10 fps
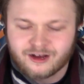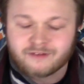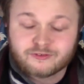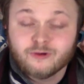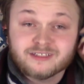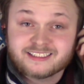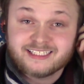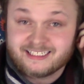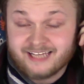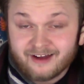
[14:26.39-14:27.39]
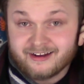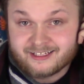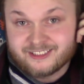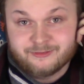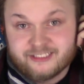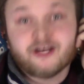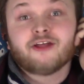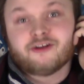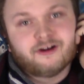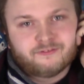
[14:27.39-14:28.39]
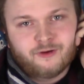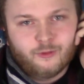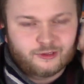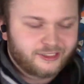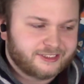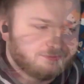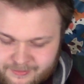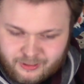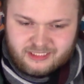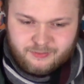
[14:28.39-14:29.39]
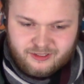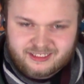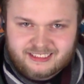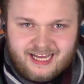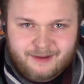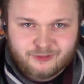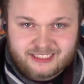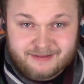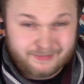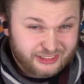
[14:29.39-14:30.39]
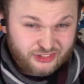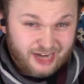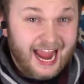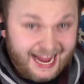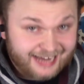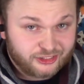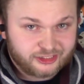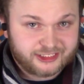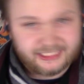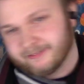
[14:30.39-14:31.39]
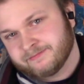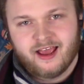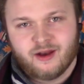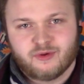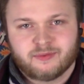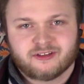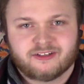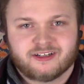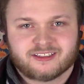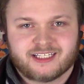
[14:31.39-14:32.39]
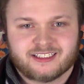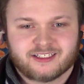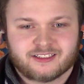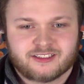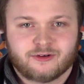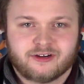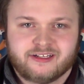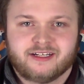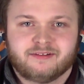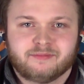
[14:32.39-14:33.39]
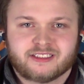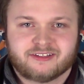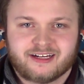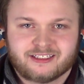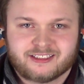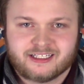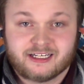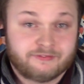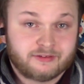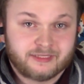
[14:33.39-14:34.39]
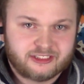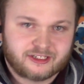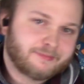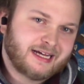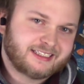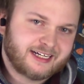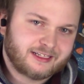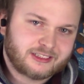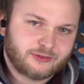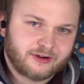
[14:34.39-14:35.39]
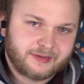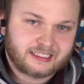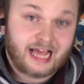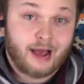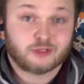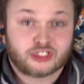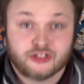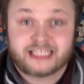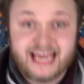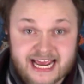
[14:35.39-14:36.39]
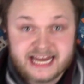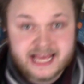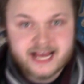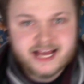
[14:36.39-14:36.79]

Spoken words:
Of course, sitting down next to each other, of course. And the principal at the time was a Mr. Anderson. And we both told our sides of the story. And Mr. Anderson inevitably took my side of the story because I was a good kid.